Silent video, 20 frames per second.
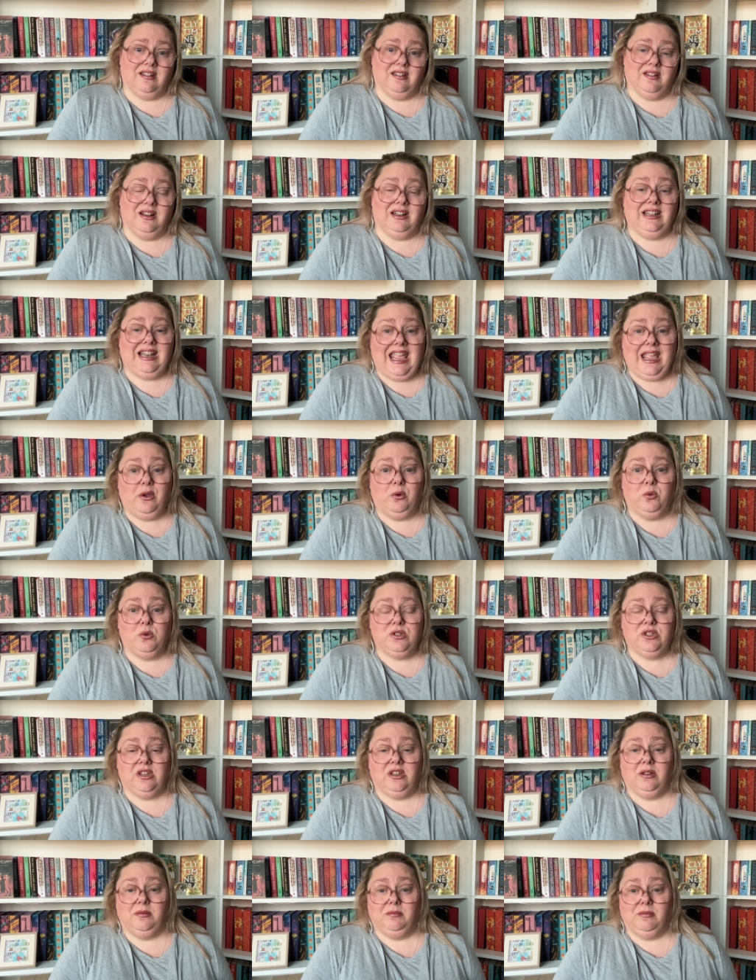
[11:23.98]
late
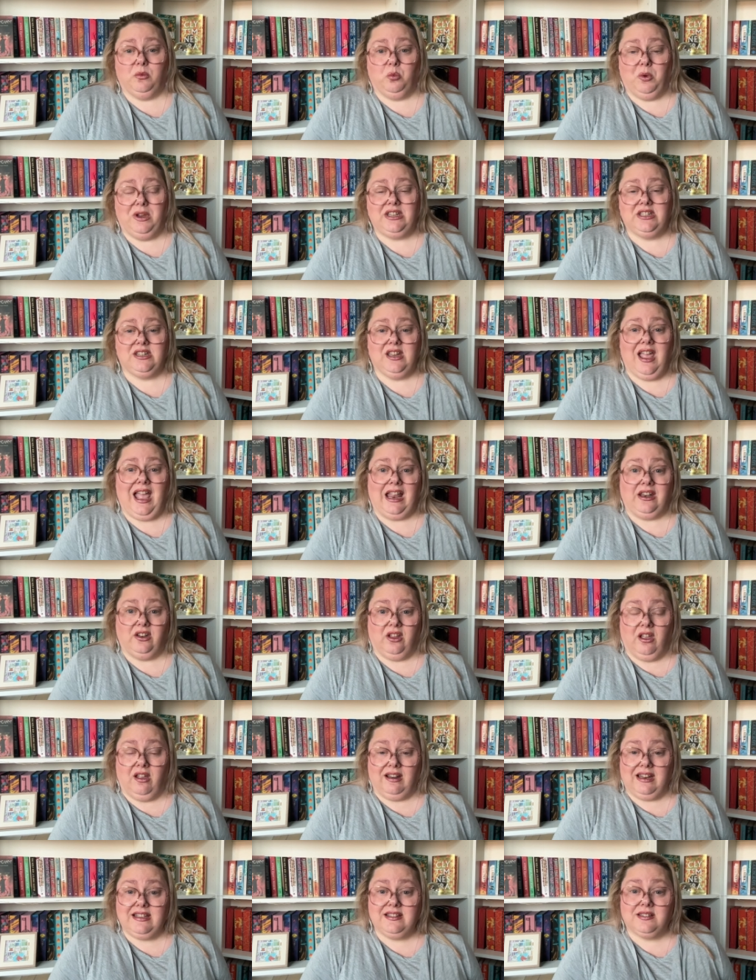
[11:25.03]
autumn, winter, and
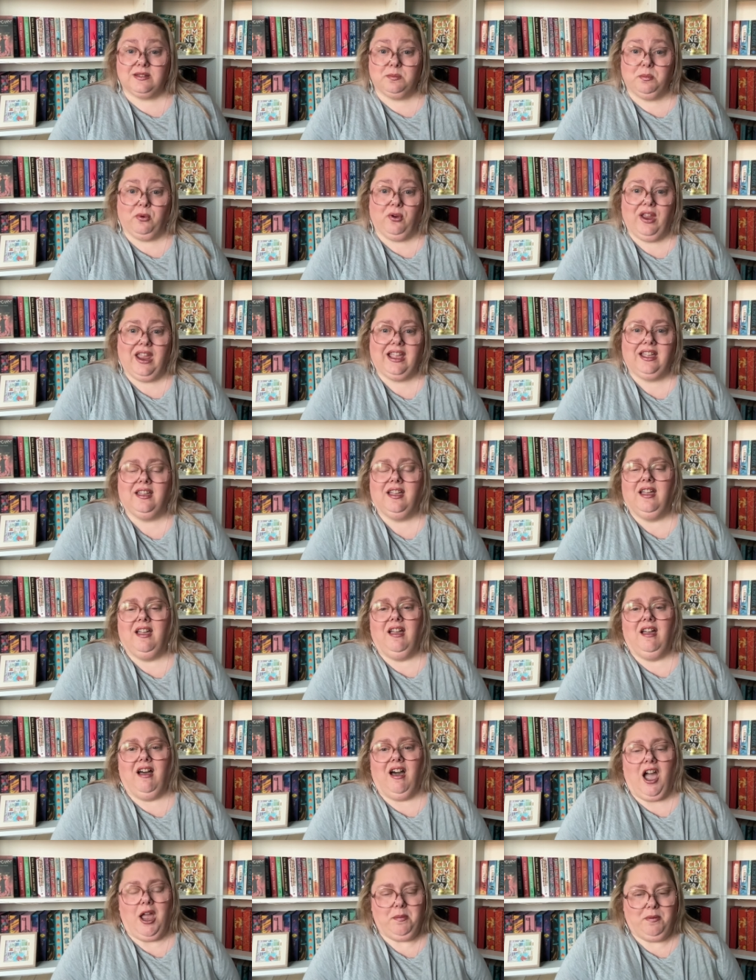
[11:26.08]
early spring,
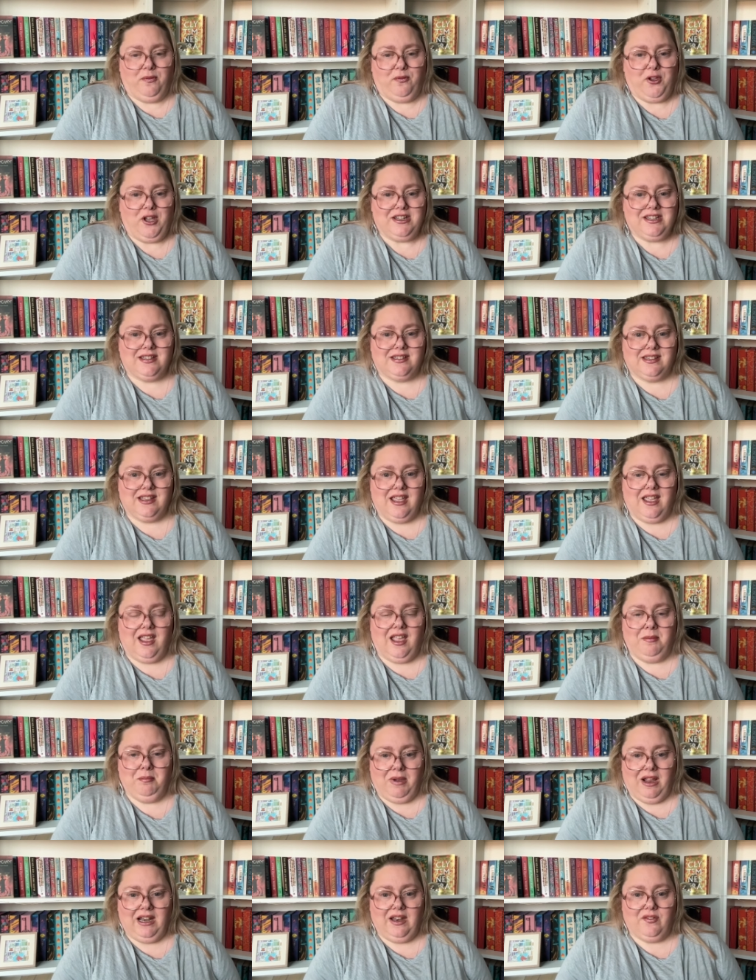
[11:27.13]
I prefer to sit
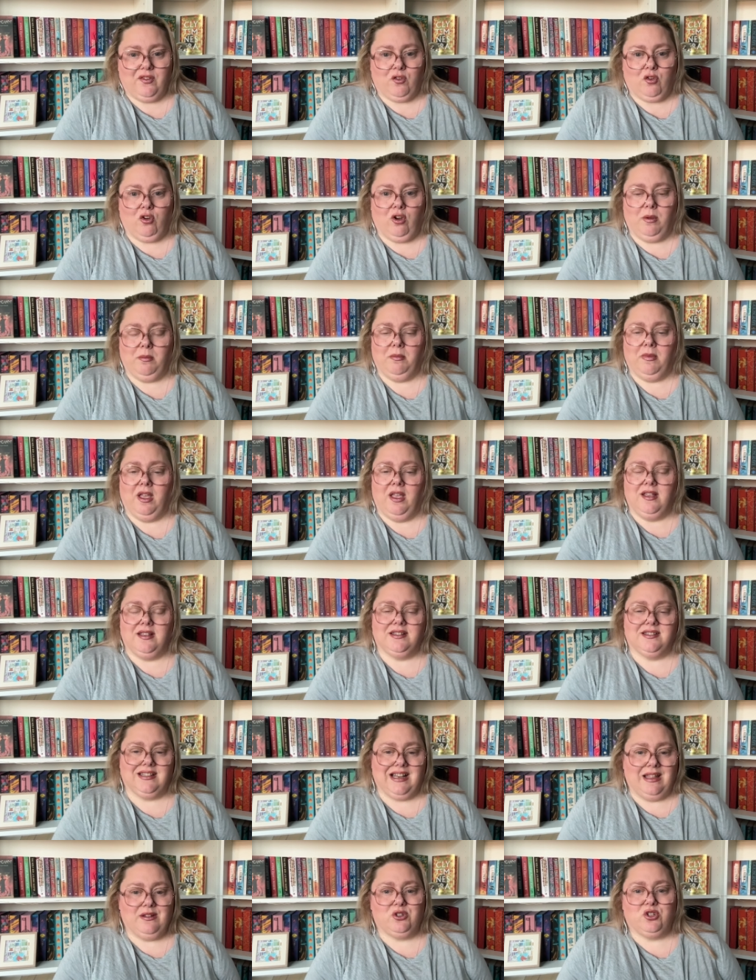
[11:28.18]
in my living room,
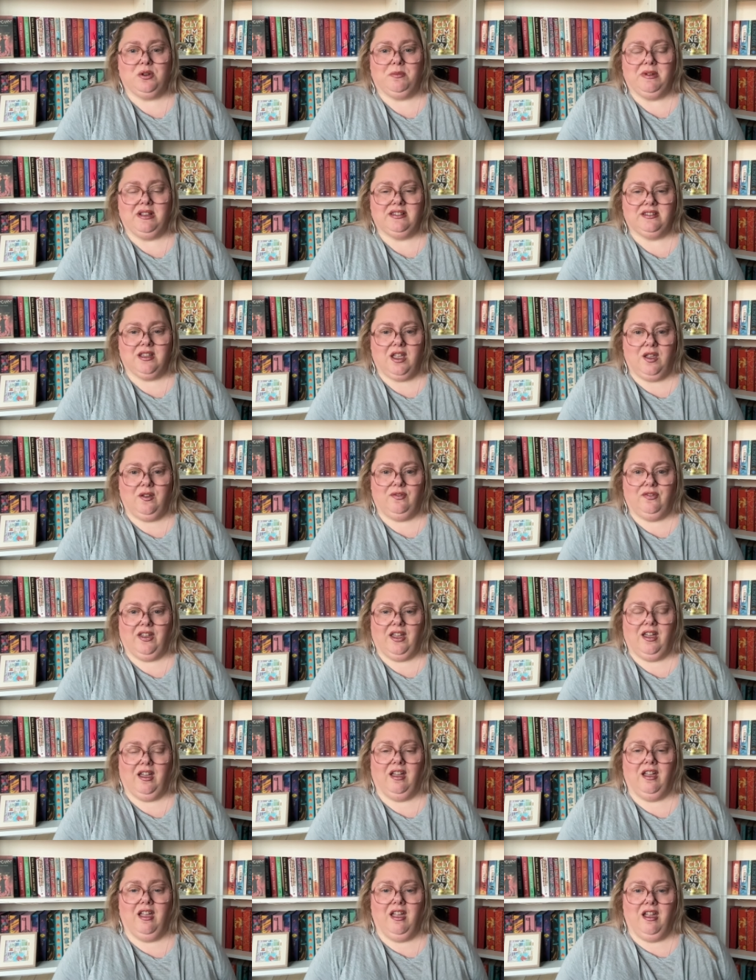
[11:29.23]
slouched on my
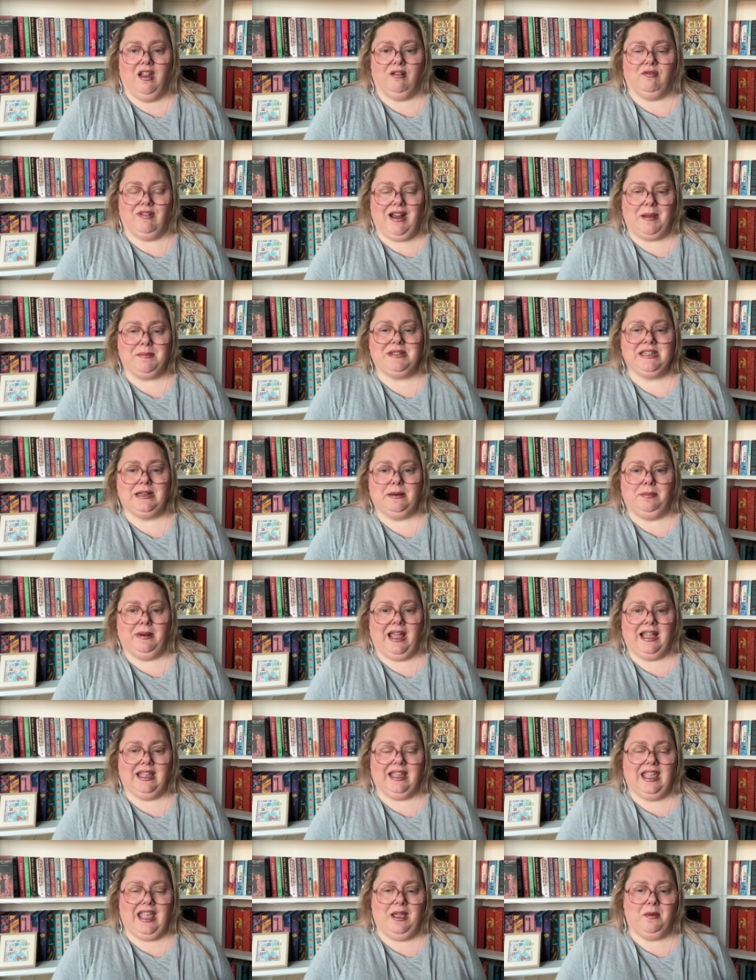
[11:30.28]
sofa, wrapped in a
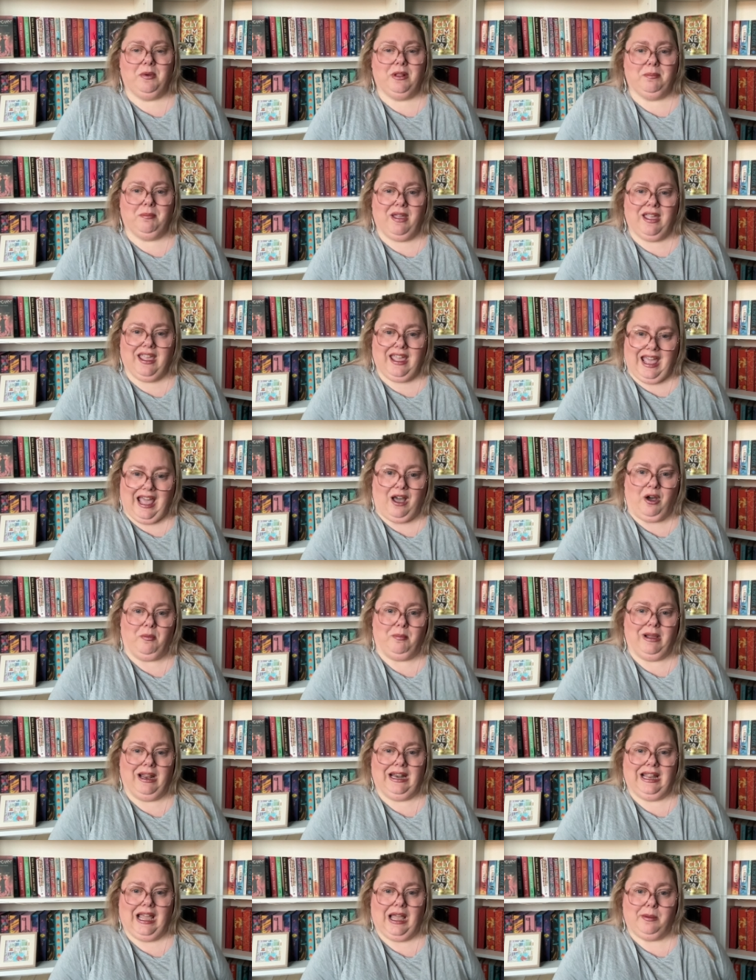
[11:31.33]
blanket with my cat on
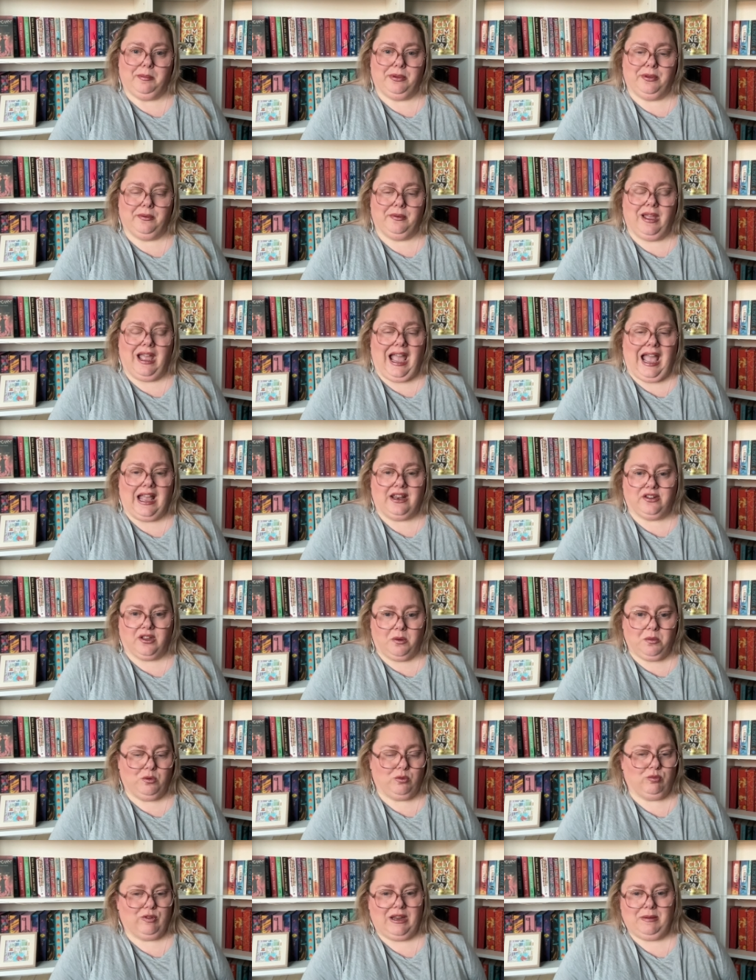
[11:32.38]
my lap, and I
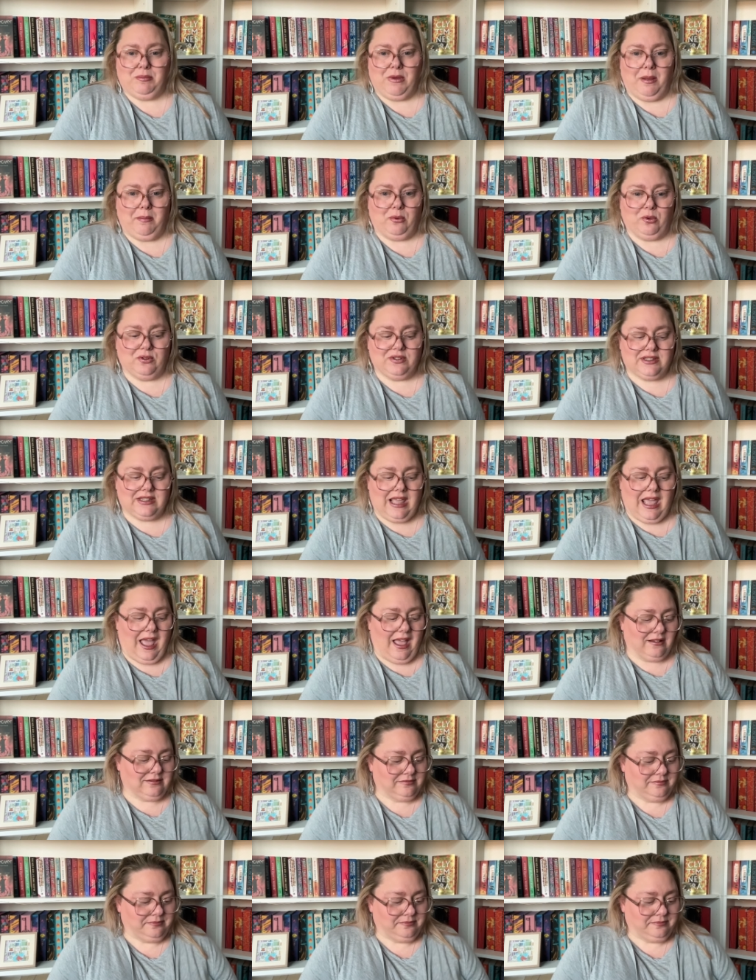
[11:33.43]
will read my books there.